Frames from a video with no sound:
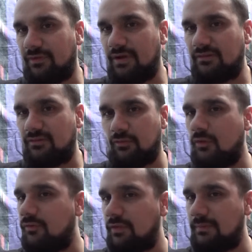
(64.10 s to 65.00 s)
not too
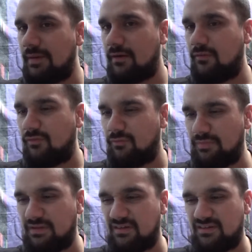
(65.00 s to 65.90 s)
overly powerful
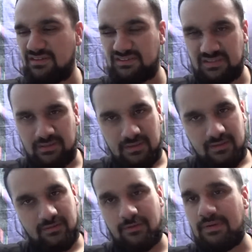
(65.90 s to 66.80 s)
because
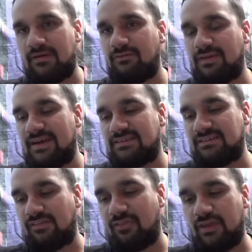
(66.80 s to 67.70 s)
the commander attacks
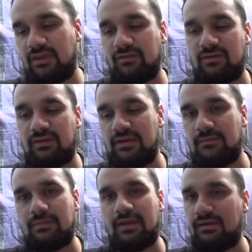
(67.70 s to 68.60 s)
is a thing, and you can
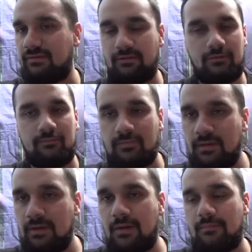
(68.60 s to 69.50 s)
keep getting
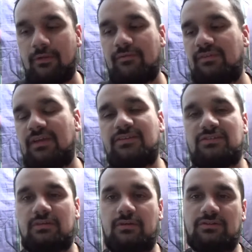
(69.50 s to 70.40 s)
more advantageous
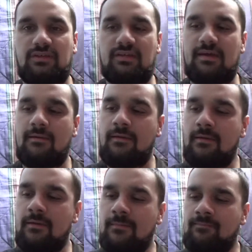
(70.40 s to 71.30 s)
on cards like that.
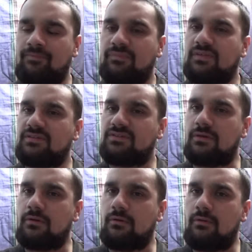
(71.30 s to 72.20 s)

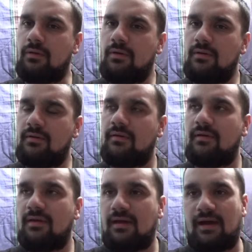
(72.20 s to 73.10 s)
So
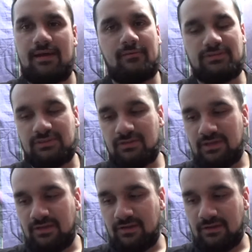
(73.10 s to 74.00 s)
I was
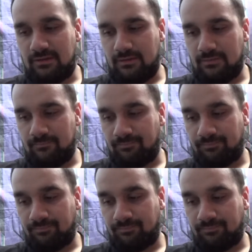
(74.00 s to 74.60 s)
looking on